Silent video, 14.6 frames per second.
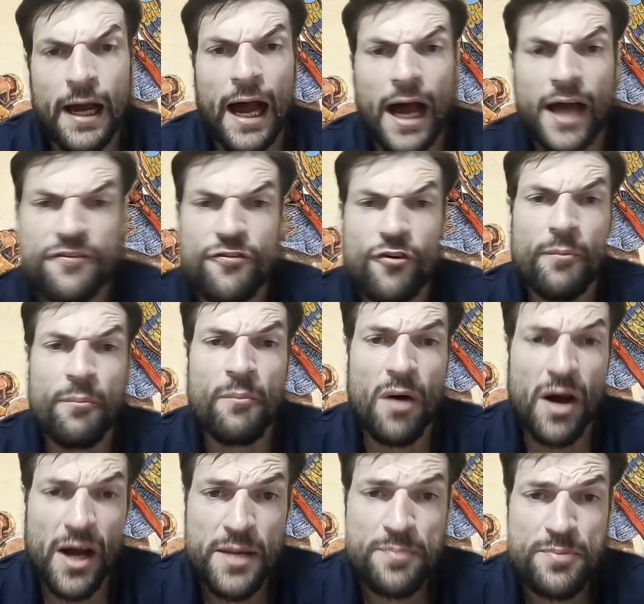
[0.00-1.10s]
And from
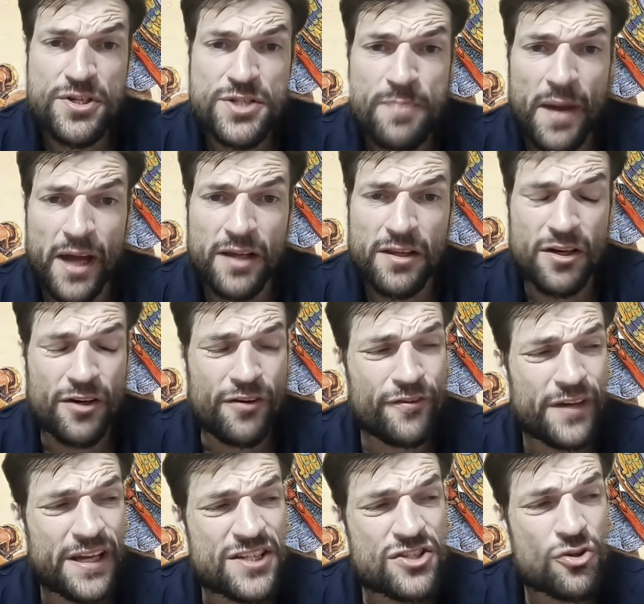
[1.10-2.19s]
my perspective,
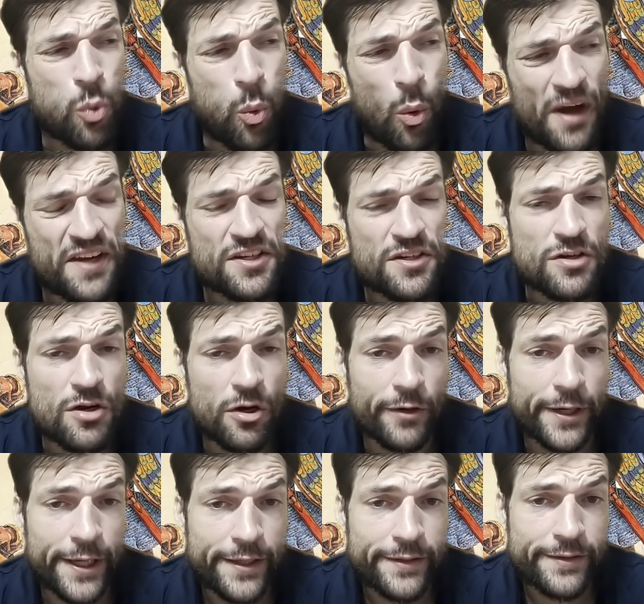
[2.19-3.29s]
it is quite
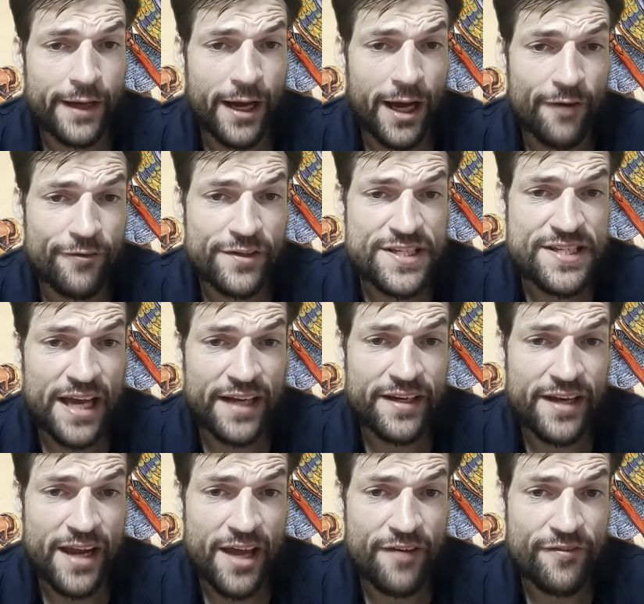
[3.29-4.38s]
annoying to have a
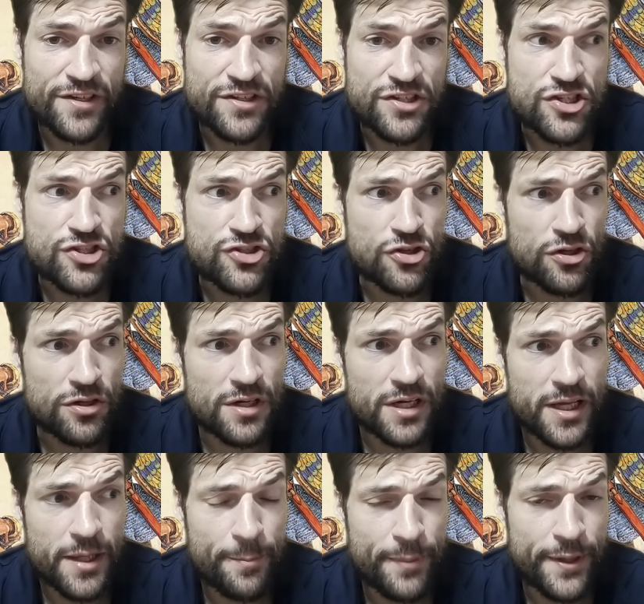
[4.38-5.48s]
Scandinavian
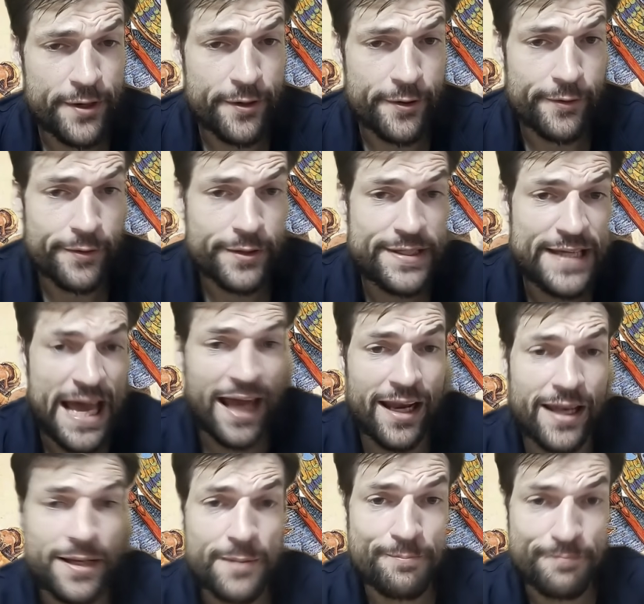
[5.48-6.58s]
suddenly appear
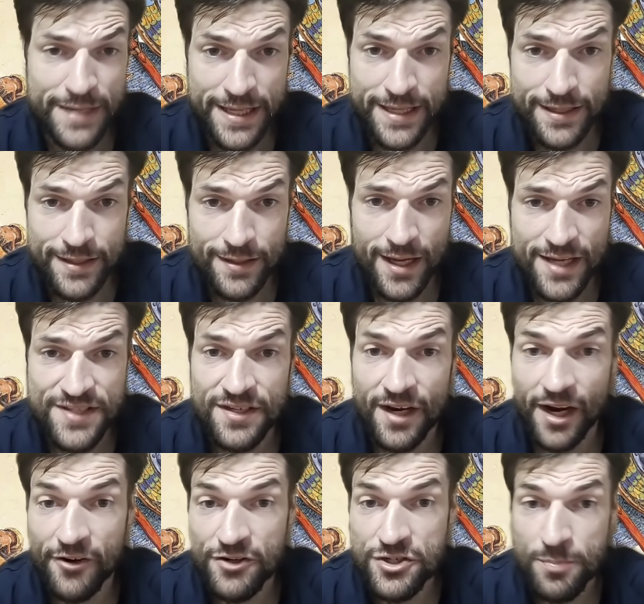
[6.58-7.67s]
telling me, as an
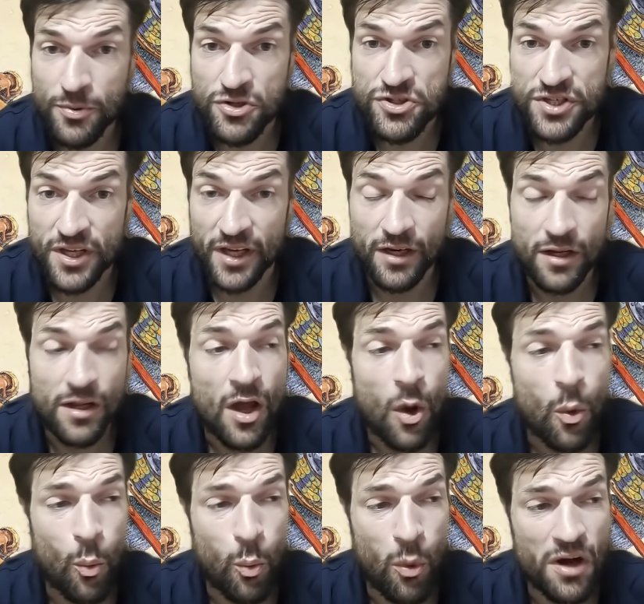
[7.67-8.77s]
Irish person,
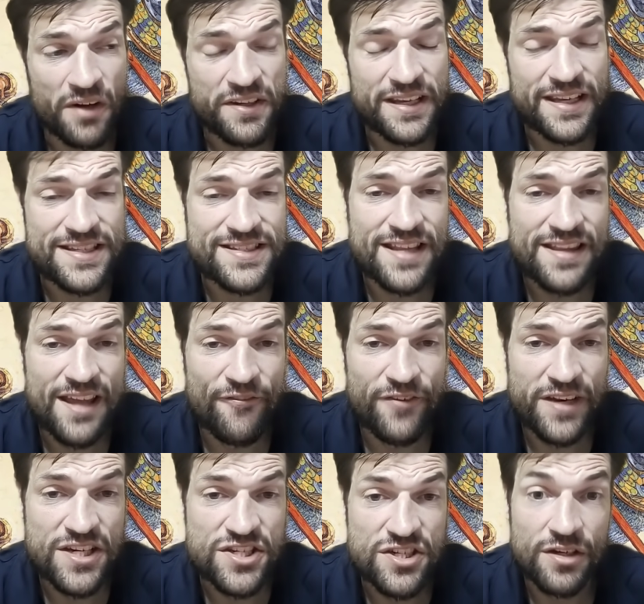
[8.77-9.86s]
what is the
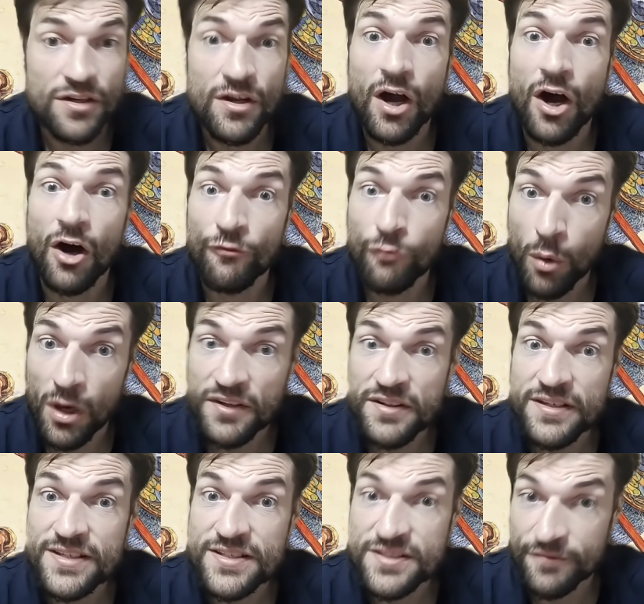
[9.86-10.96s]
definition of what
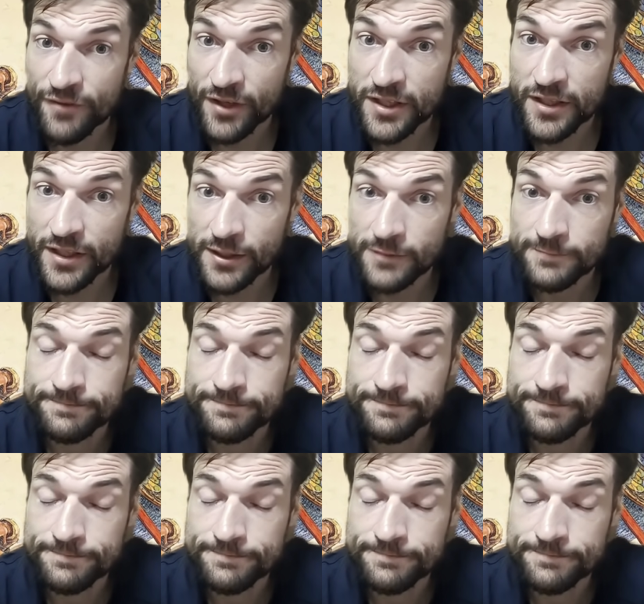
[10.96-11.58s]
is a Viking.